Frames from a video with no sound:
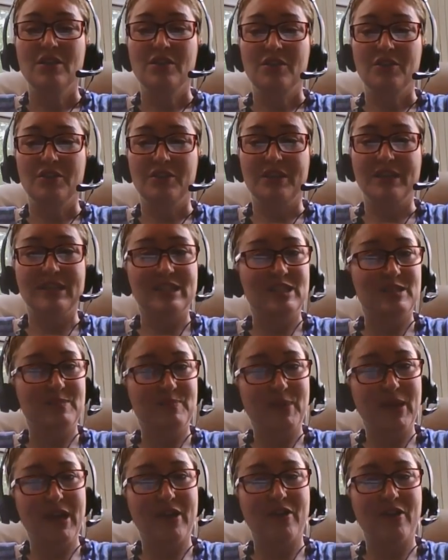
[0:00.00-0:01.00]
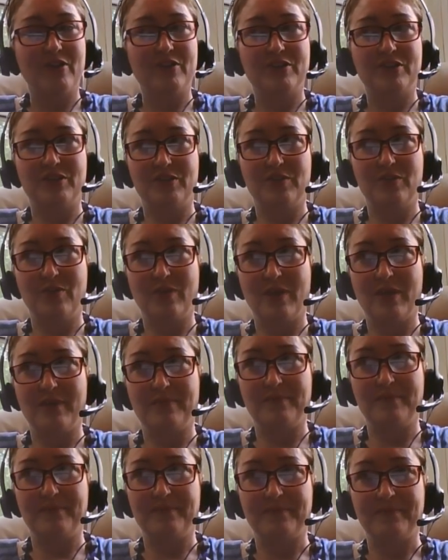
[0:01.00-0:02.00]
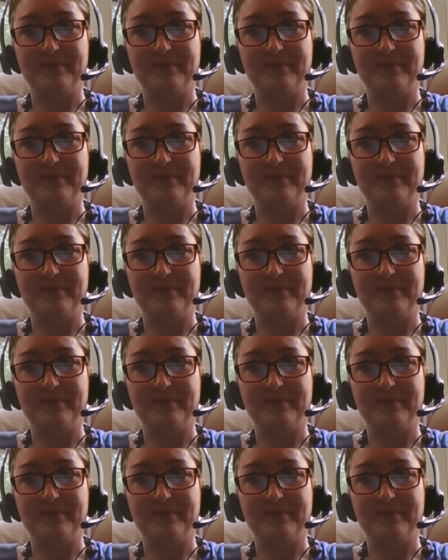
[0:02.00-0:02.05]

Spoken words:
could conspire to